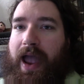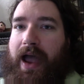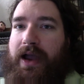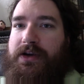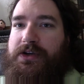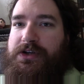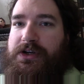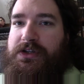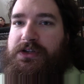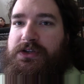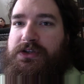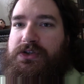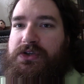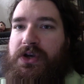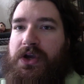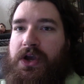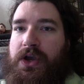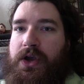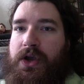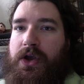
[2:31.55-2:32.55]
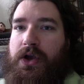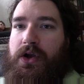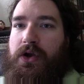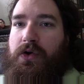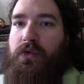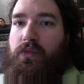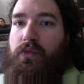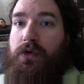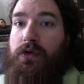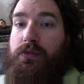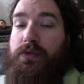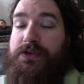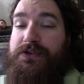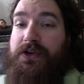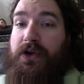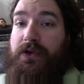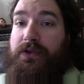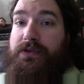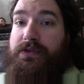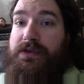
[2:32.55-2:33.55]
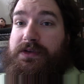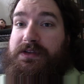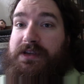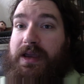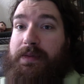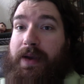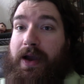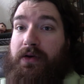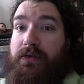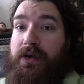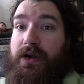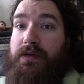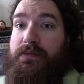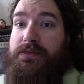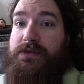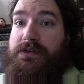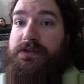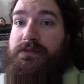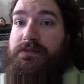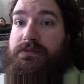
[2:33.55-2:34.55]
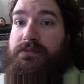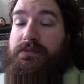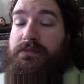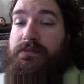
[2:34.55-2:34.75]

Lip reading: actions will result in the same outcomes,